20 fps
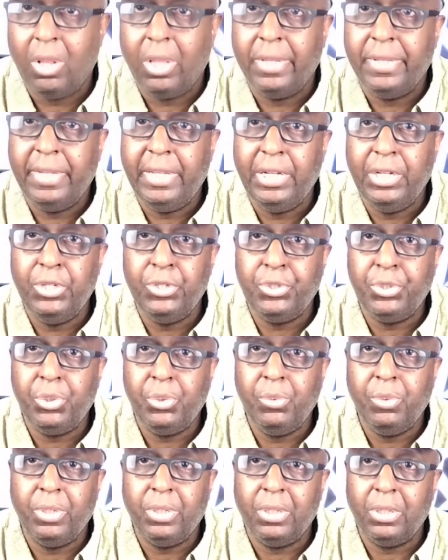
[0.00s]
I need is
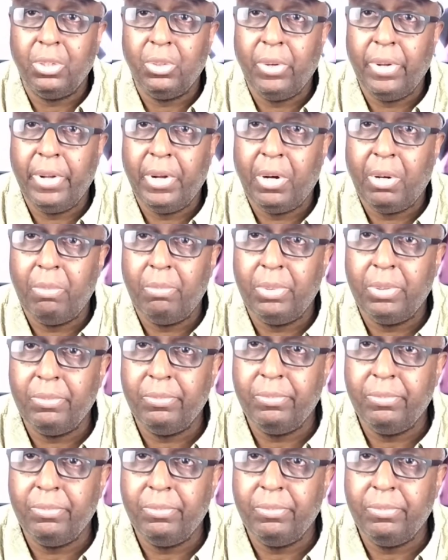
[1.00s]
you and a little help.